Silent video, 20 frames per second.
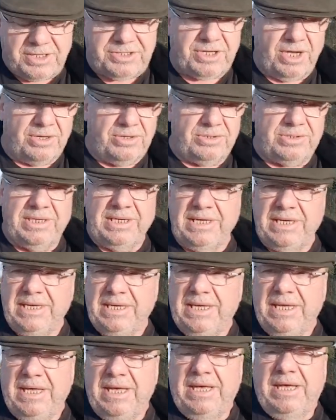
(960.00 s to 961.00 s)
So
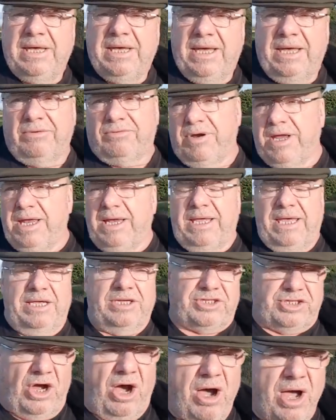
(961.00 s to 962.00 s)
it
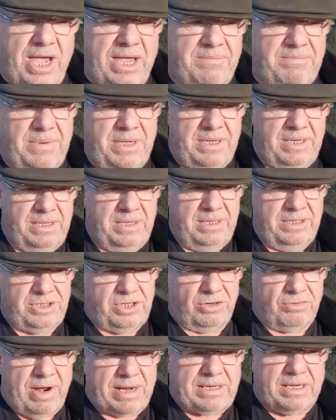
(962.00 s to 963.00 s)
really is time
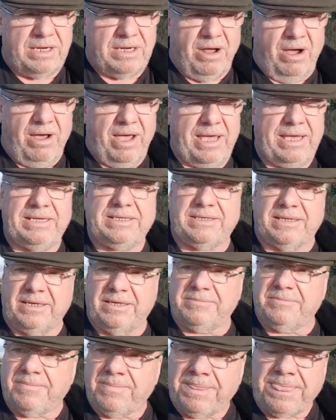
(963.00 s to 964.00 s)
to recognise
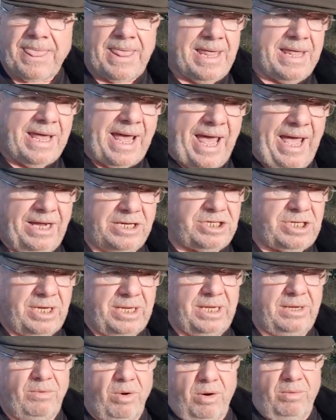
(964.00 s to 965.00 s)
that
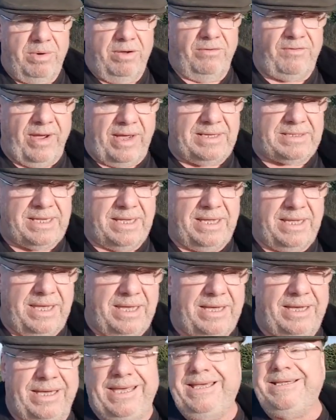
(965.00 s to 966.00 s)
actually what we're facing
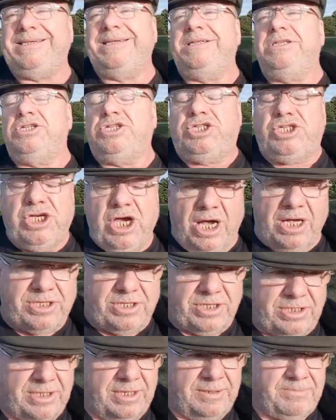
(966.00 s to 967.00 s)
here isn't
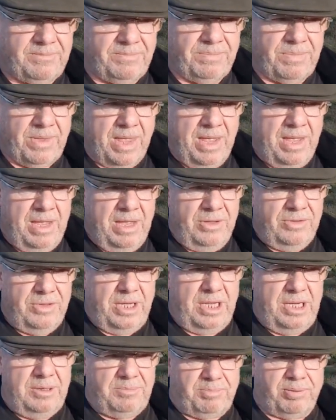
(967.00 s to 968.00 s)
just
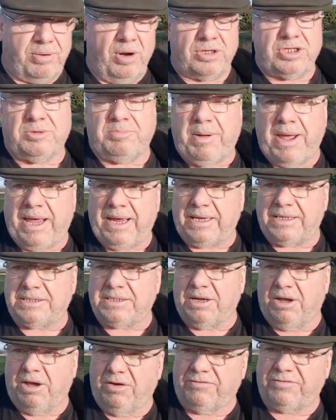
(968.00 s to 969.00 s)
the
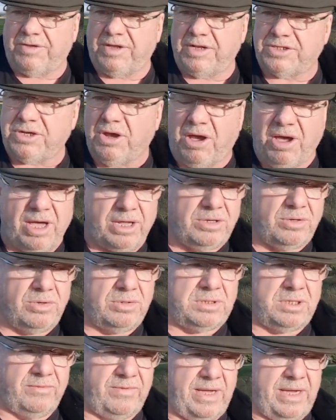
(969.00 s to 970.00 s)
prospect of the entire
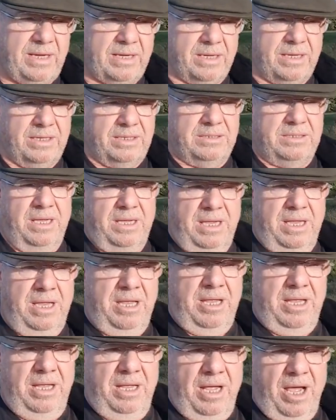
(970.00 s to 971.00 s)
north of England
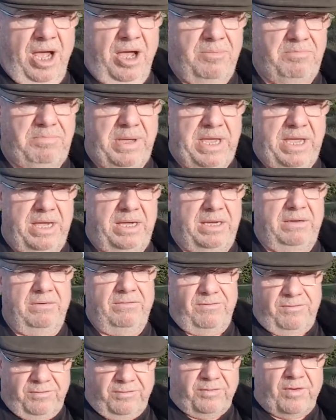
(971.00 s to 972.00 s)
being
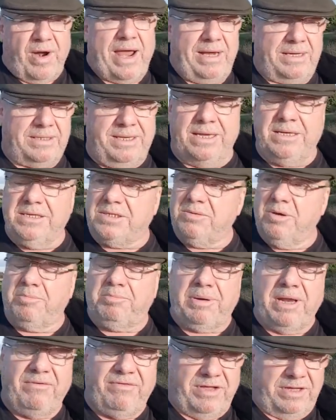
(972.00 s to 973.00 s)
fracked into
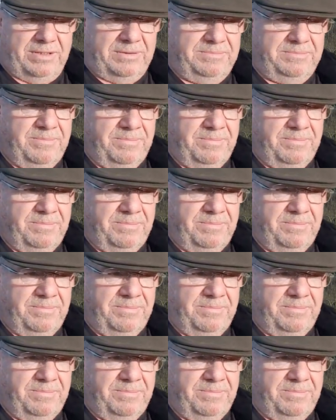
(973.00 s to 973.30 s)
oblivion.